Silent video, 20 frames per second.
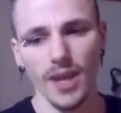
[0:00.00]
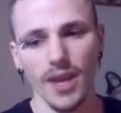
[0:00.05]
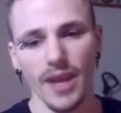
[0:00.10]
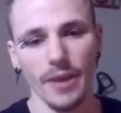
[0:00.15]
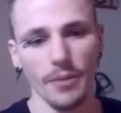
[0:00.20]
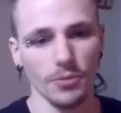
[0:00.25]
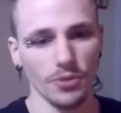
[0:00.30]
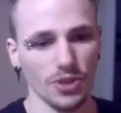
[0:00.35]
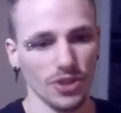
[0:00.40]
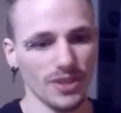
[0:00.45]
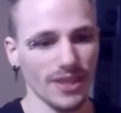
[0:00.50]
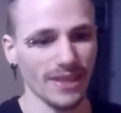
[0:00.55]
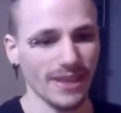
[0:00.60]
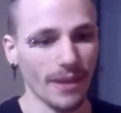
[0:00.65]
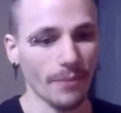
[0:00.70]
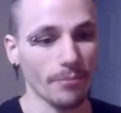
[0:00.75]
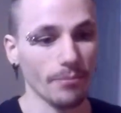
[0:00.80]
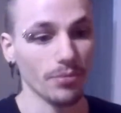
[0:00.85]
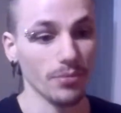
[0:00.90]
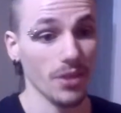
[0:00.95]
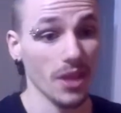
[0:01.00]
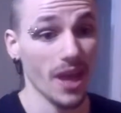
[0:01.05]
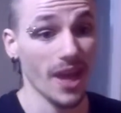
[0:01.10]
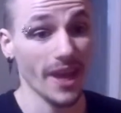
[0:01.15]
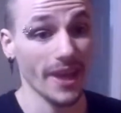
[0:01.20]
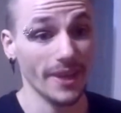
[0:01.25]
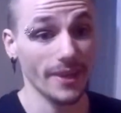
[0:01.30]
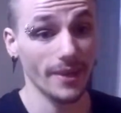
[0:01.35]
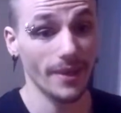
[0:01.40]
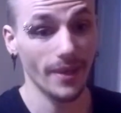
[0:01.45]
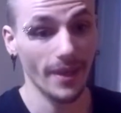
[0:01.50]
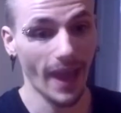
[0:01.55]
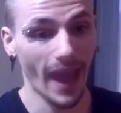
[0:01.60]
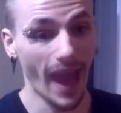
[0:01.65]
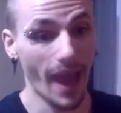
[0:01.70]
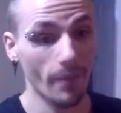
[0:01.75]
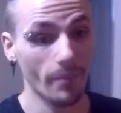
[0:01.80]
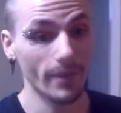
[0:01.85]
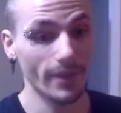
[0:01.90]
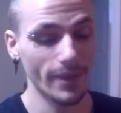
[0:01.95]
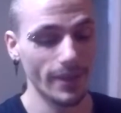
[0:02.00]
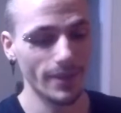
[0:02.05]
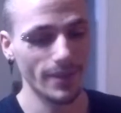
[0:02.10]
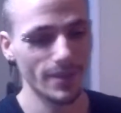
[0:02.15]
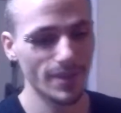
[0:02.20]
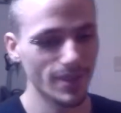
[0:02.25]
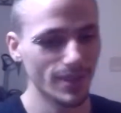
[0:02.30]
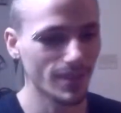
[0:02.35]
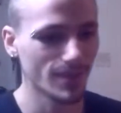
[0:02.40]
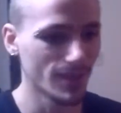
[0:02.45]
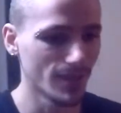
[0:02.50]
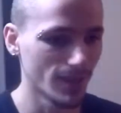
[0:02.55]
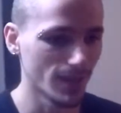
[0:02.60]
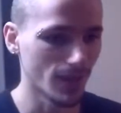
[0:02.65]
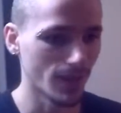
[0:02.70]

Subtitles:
It was just like that blind happiness.